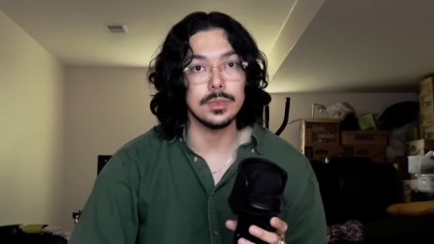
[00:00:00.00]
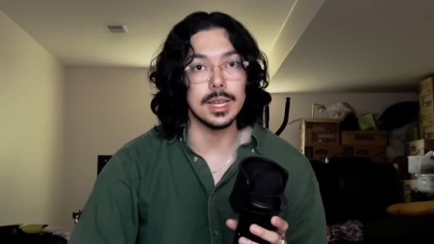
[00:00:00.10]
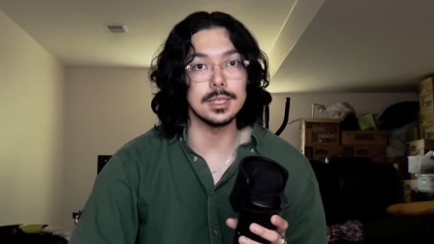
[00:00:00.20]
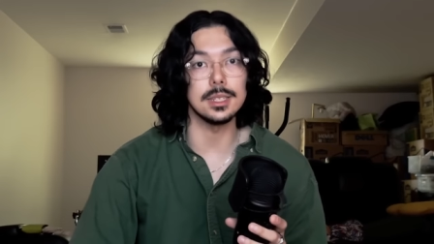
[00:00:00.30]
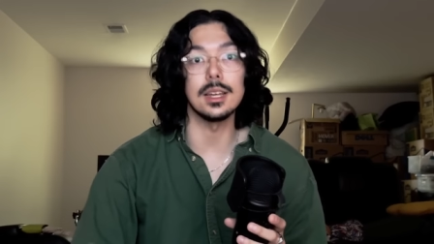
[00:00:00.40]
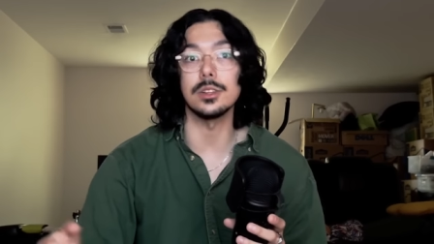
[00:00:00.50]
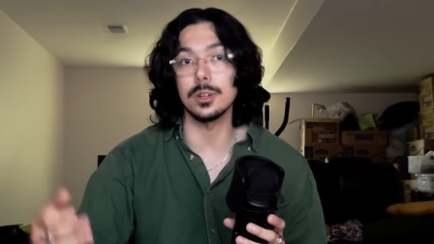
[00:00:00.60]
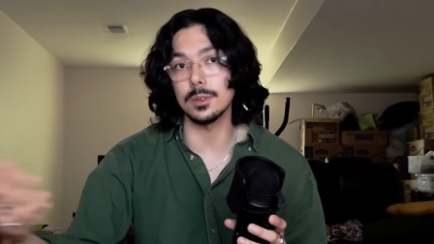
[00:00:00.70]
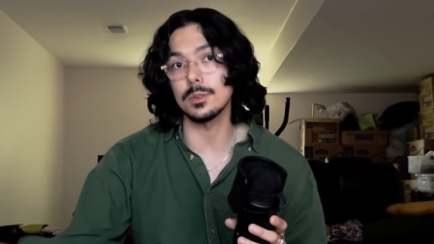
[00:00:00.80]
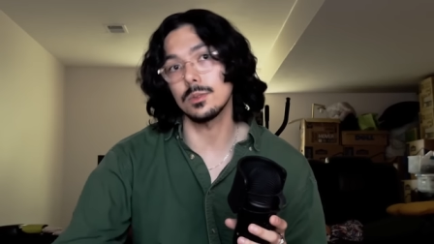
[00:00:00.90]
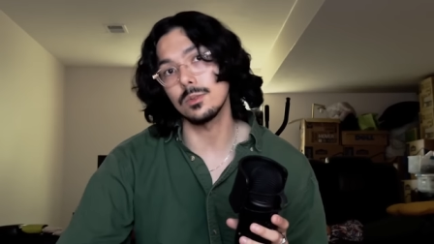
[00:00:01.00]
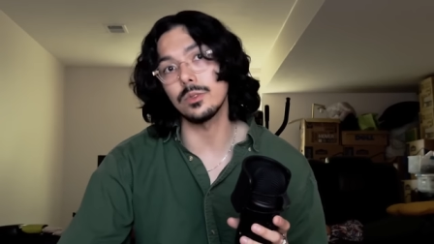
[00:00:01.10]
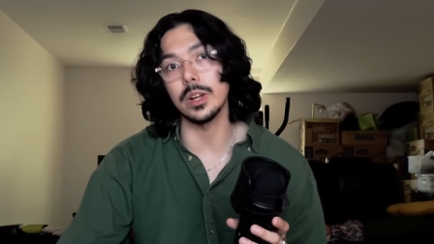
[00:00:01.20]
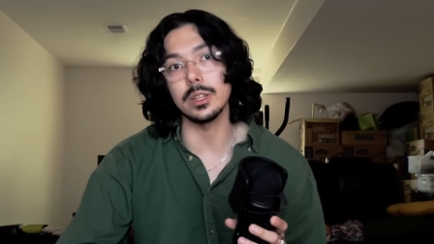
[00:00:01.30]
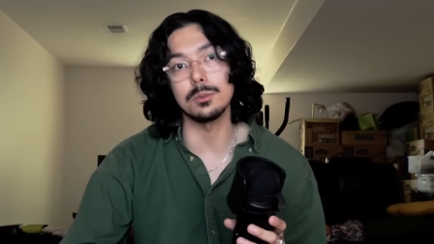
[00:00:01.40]
That is another
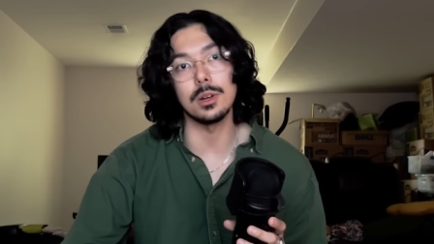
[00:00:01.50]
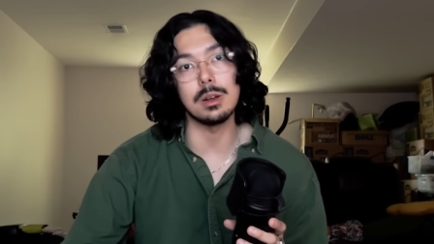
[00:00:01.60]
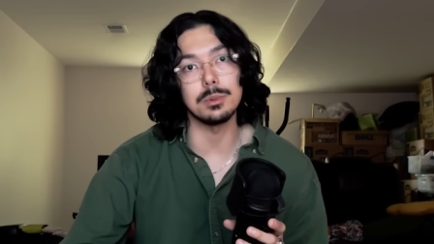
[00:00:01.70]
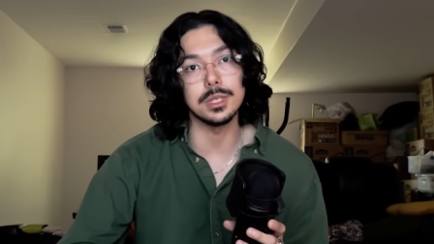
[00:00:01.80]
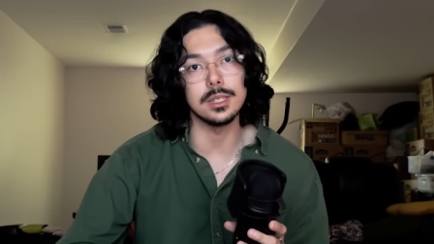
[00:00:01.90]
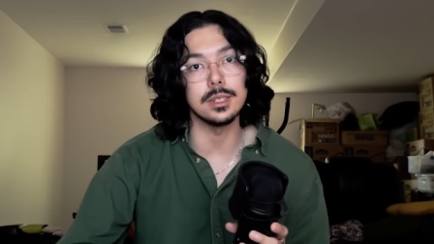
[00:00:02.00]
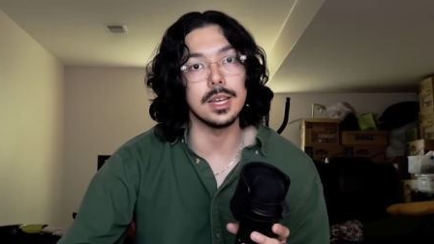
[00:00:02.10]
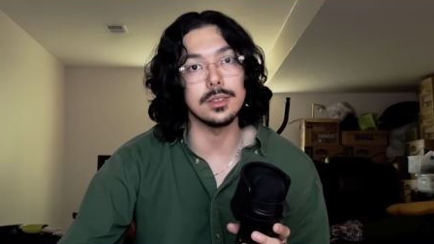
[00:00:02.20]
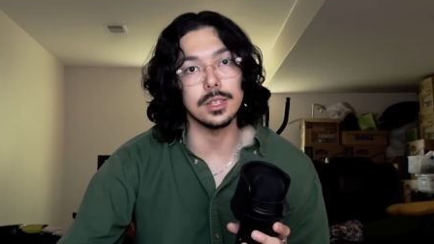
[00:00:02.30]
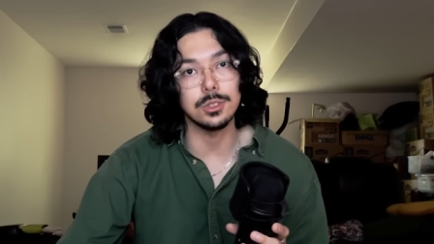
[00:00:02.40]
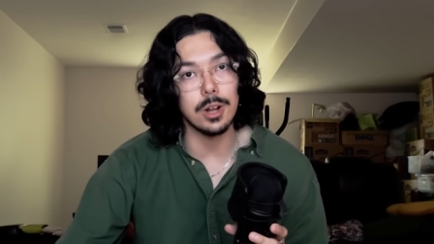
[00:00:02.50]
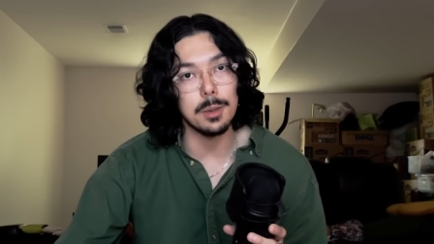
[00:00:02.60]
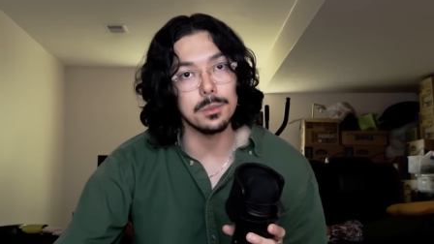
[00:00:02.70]
fairly well-represented ethnic tribe.